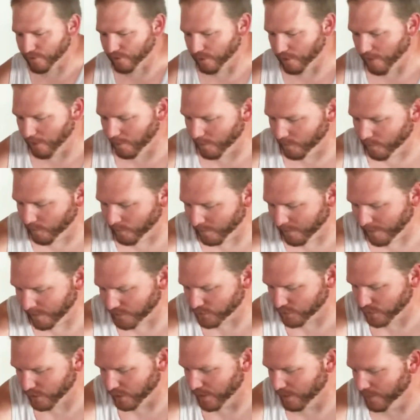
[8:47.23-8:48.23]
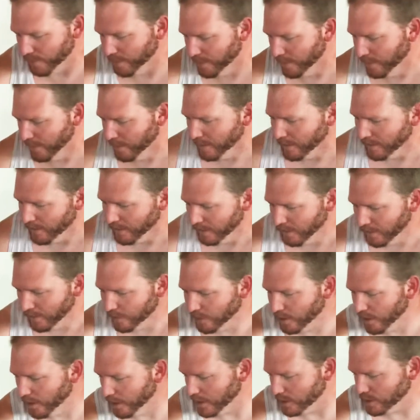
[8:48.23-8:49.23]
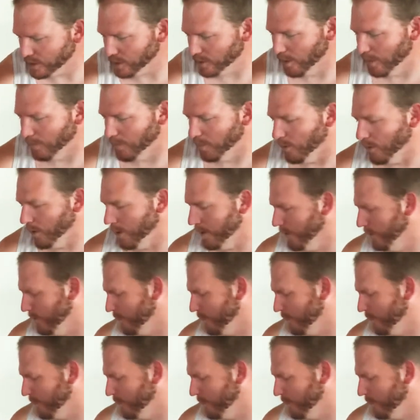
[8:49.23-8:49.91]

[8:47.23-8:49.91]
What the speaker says: you always want to make sure you cook it to a boil